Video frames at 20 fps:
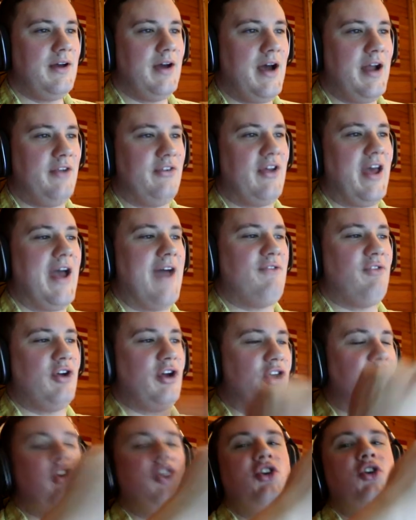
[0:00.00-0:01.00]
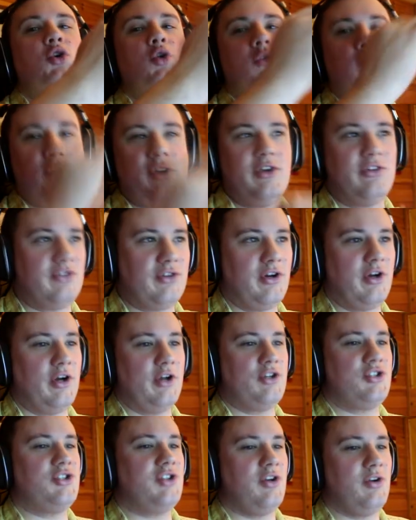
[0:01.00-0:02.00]
I just have like a queue of
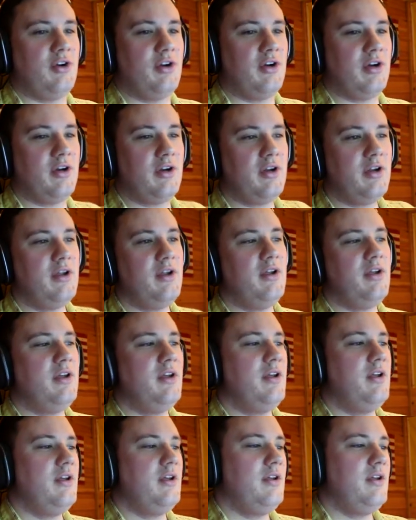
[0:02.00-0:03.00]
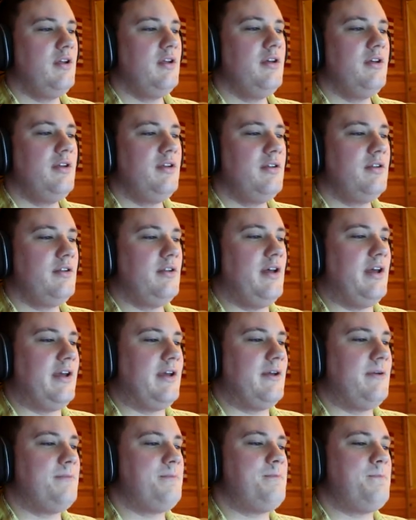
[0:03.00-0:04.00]
research, or
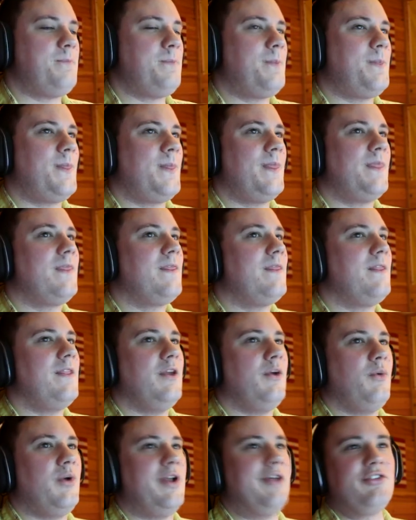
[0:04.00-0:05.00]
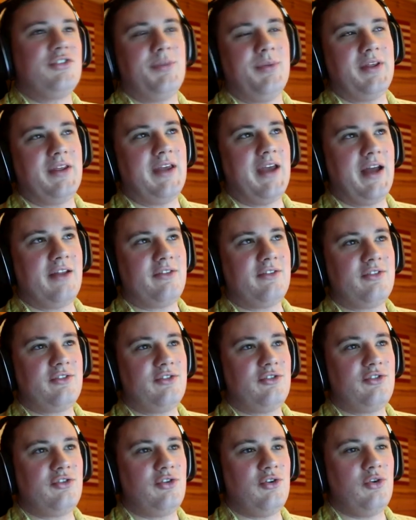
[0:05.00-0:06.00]
like whenever something gets
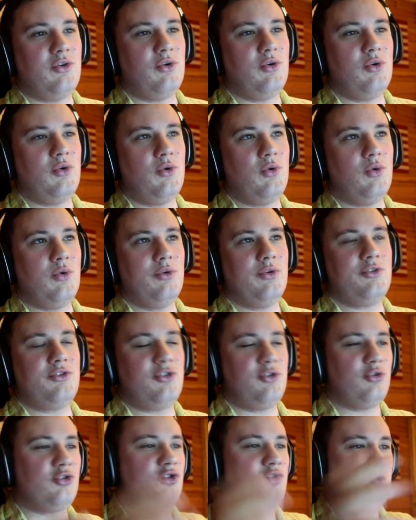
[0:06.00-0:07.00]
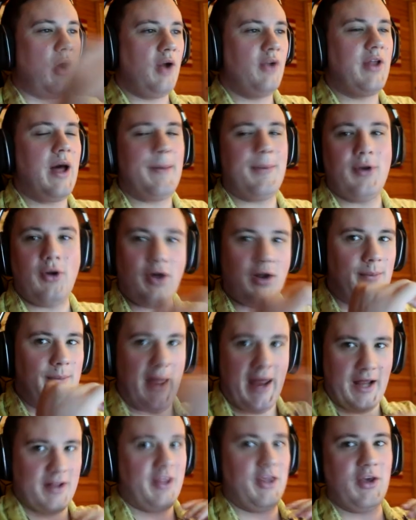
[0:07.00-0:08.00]
too swelled up, it
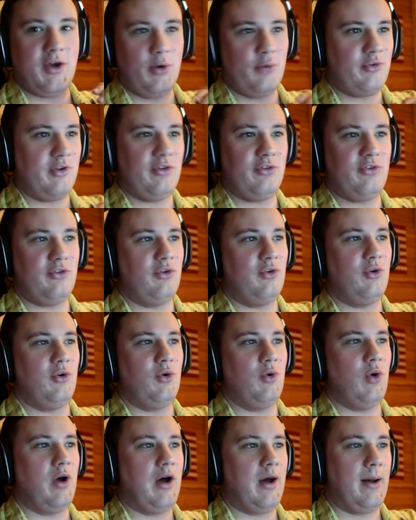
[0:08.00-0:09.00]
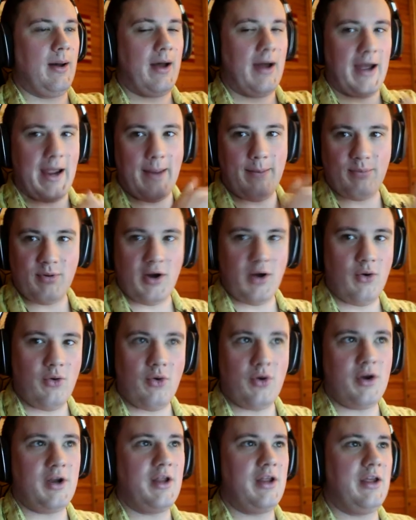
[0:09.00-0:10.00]
automatically goes into high
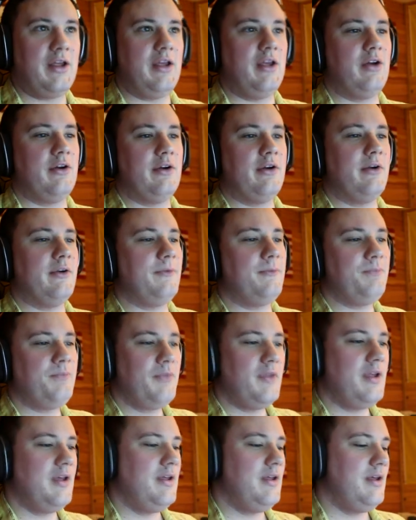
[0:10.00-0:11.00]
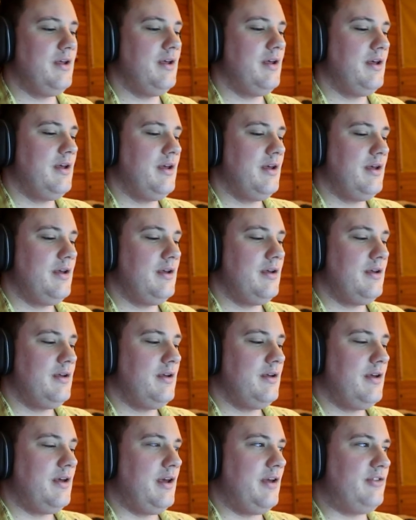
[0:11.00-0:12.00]
priority, or
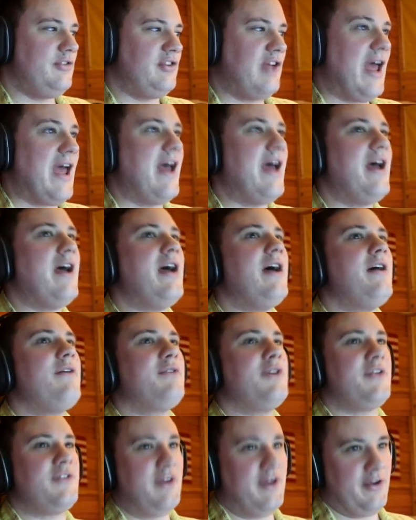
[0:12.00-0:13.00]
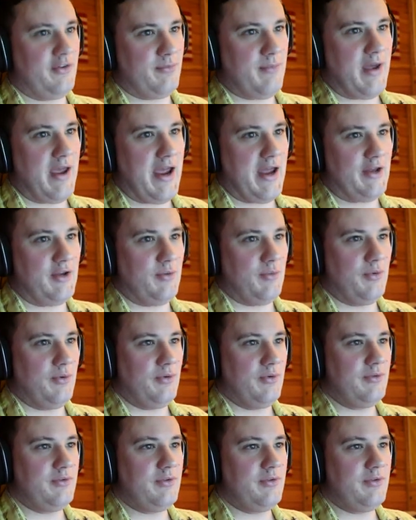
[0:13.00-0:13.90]
just everything is manual.